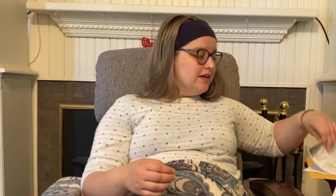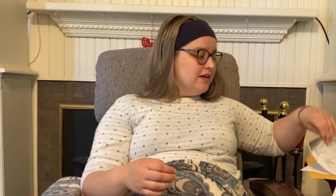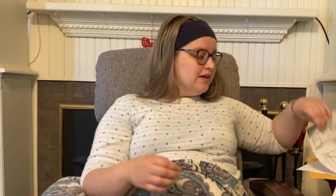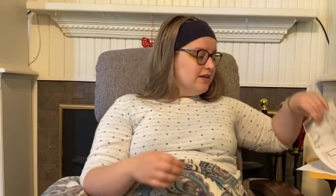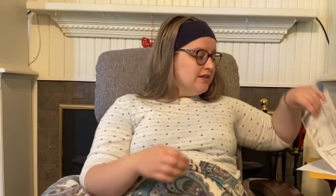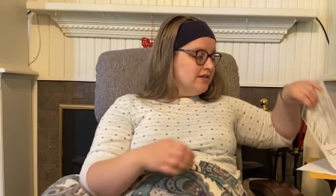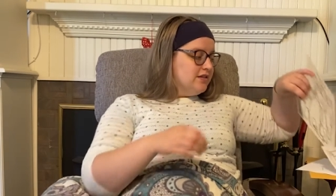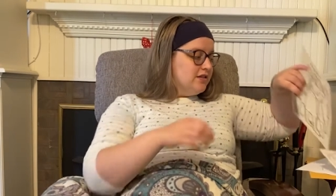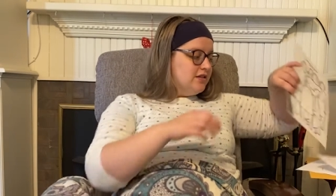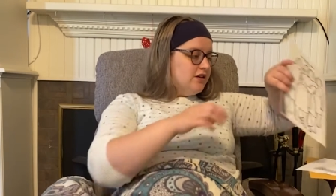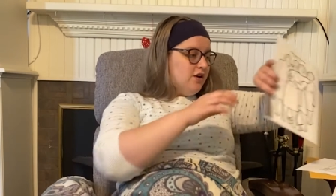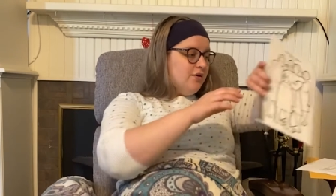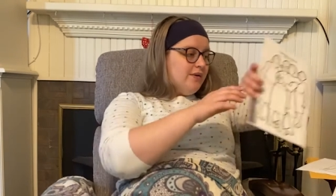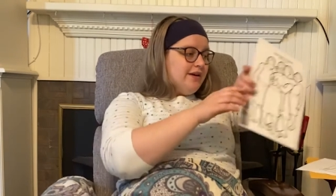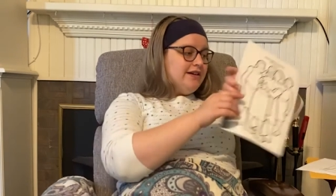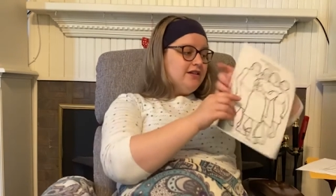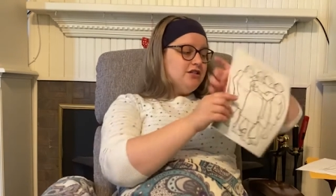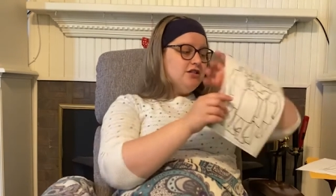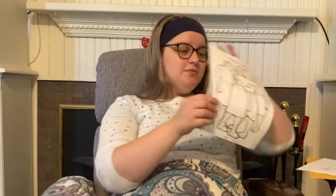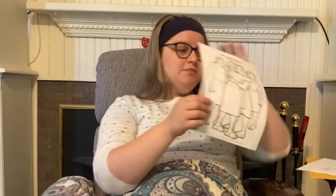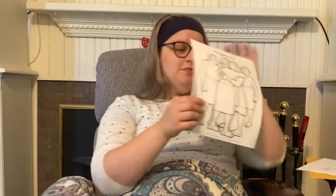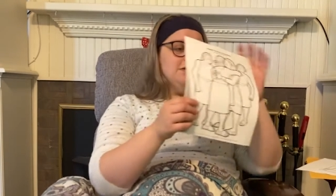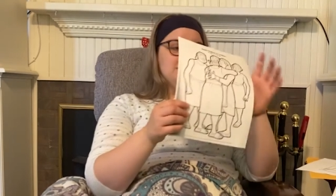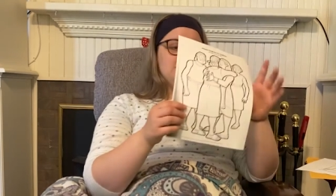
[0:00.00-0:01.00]
is going
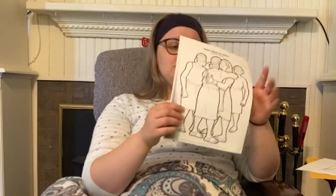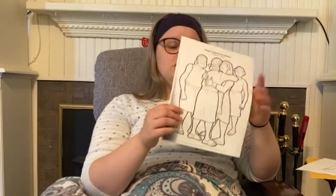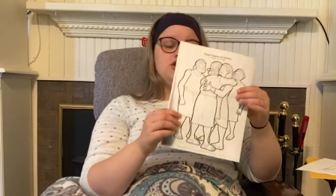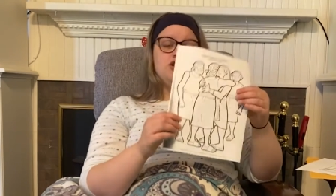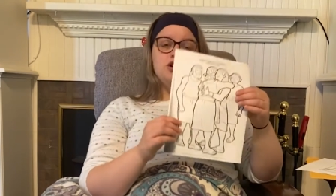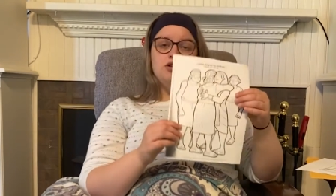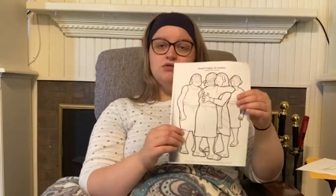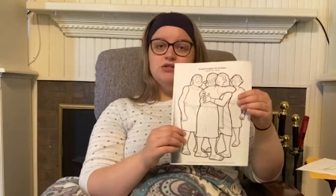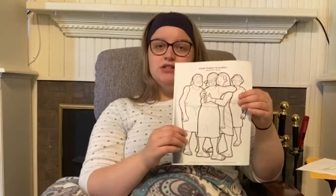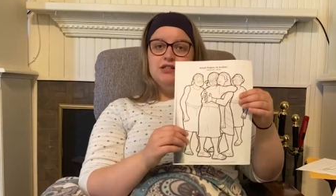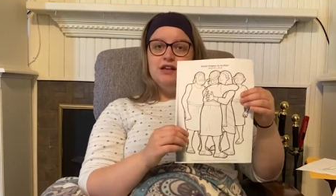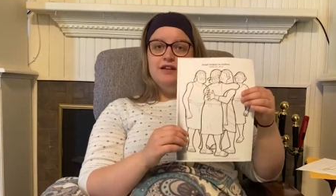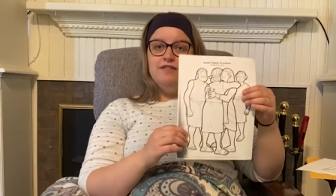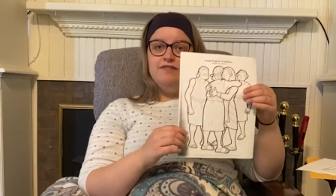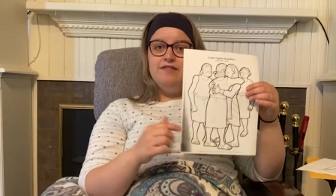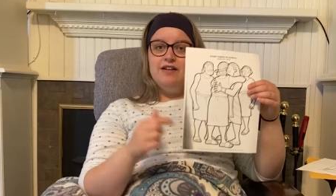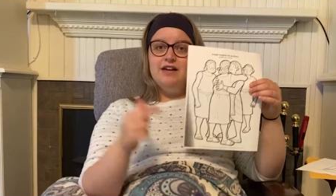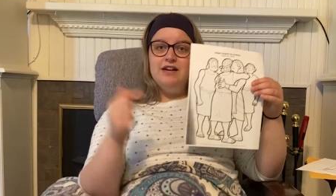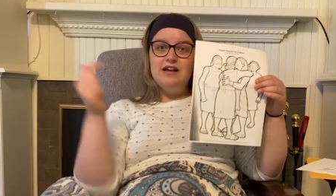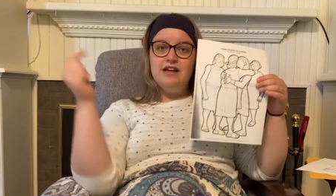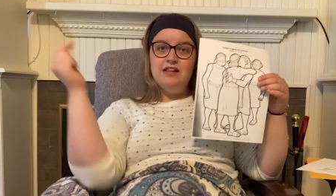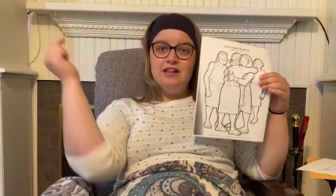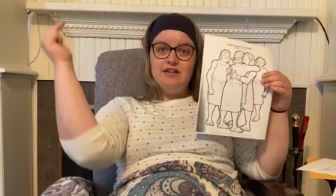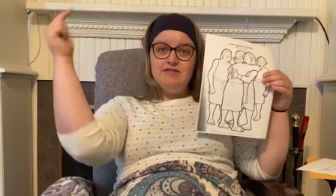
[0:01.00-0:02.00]
to be Joseph,
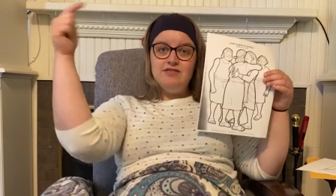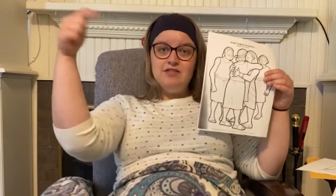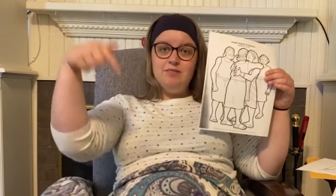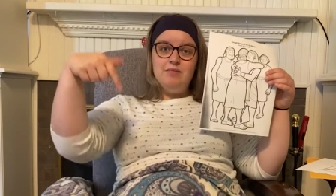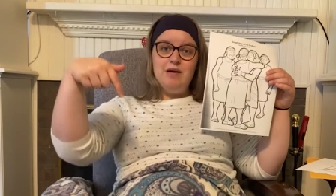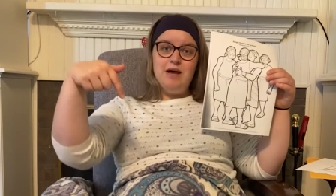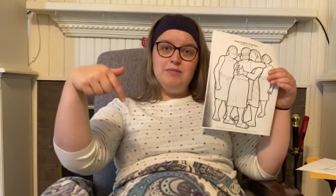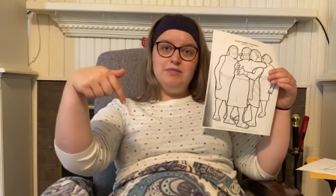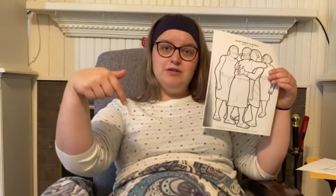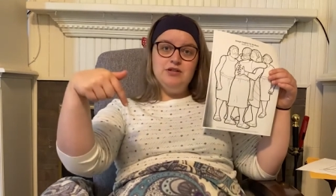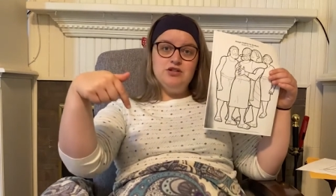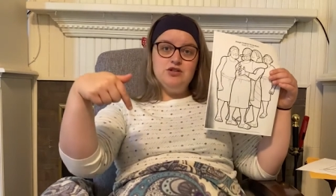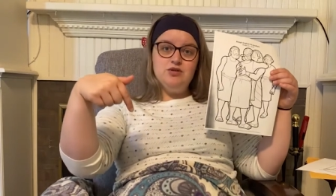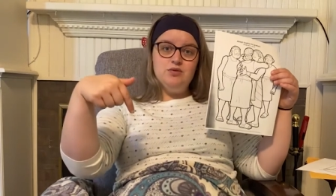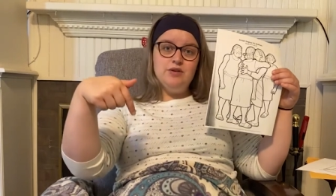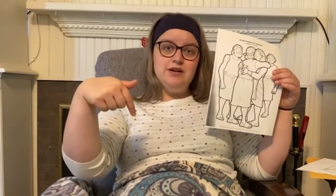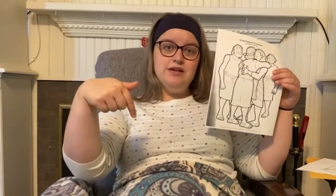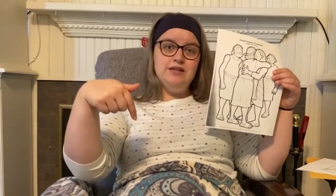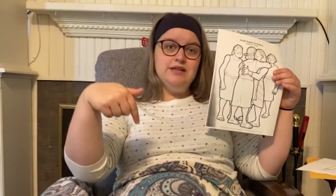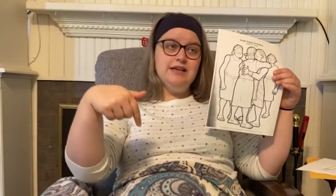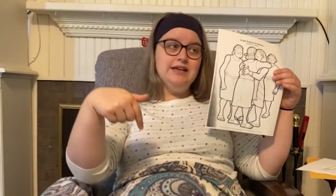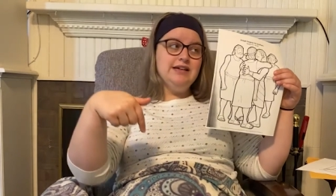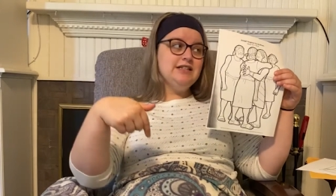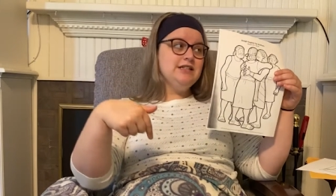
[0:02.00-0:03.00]
and I'll have the Bible
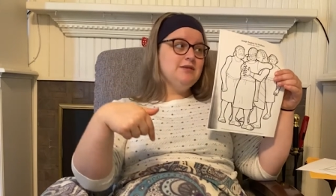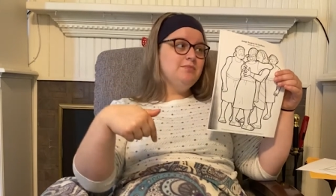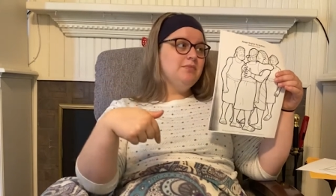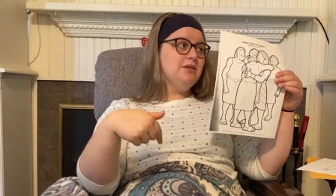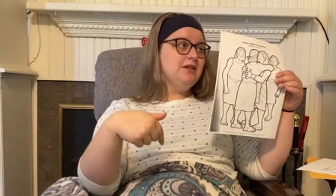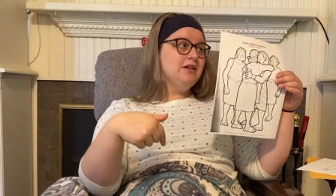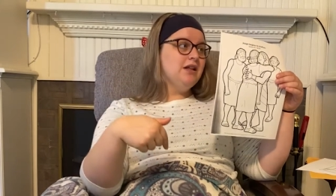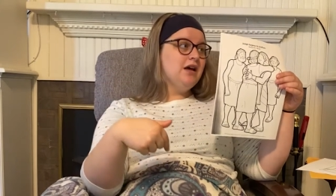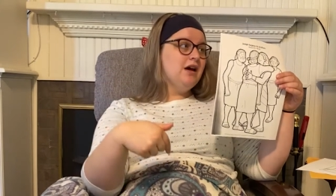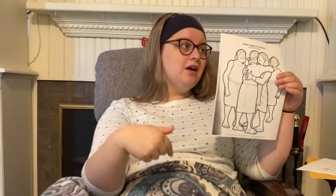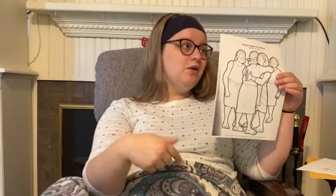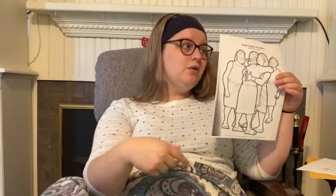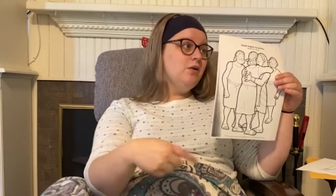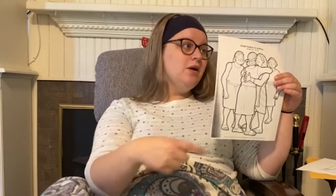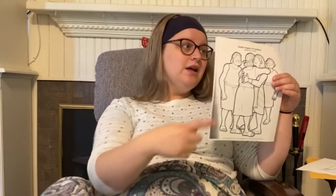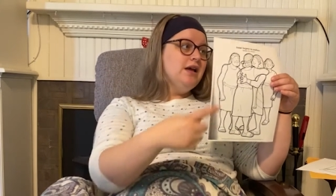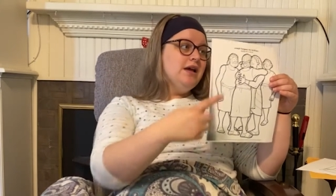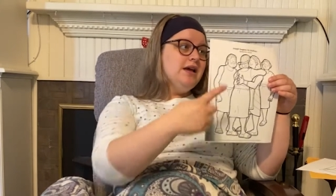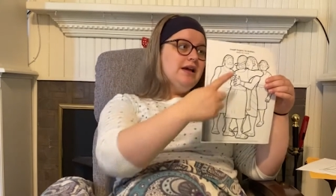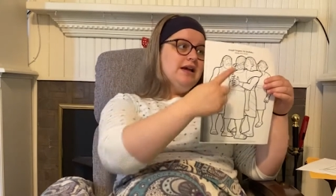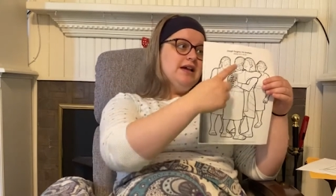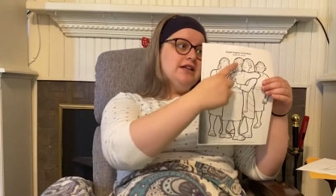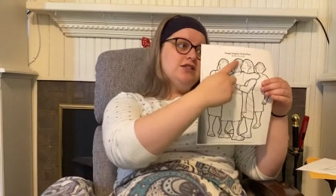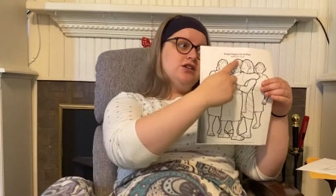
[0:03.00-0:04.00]
story linked below.
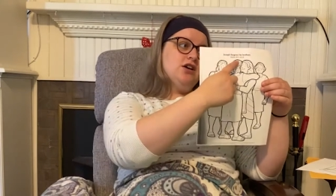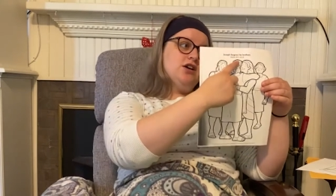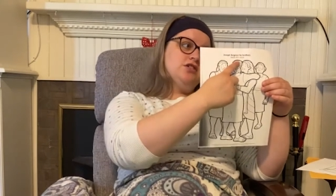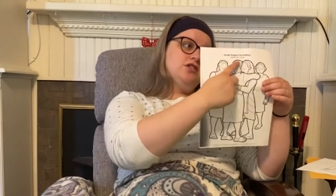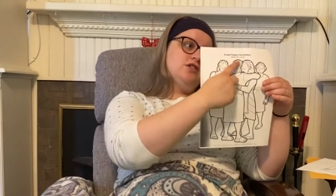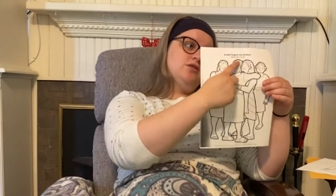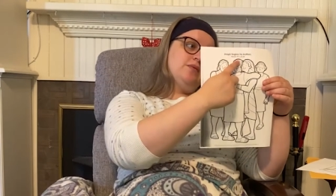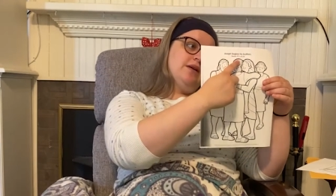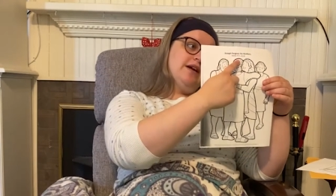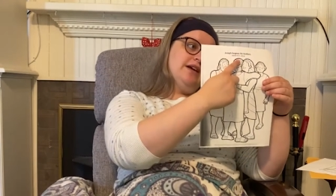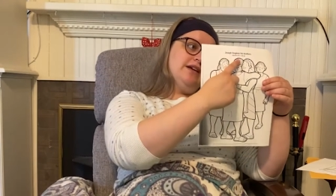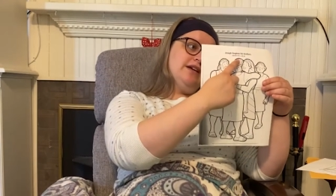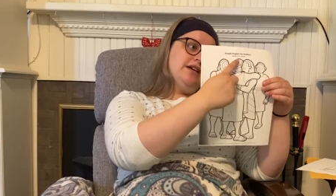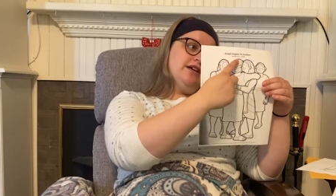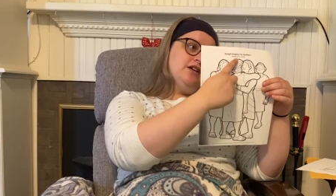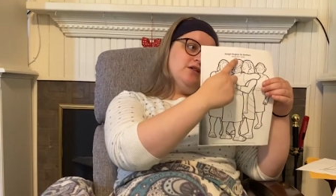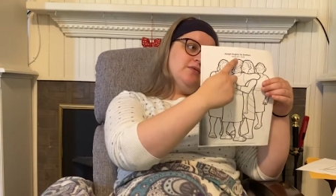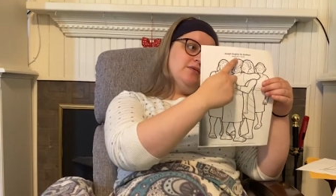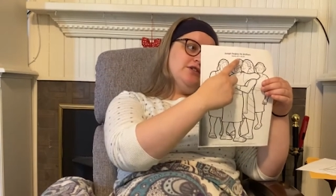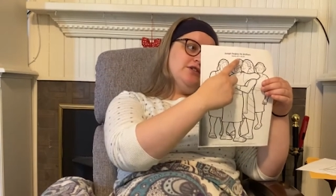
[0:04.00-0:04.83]
It's also right here,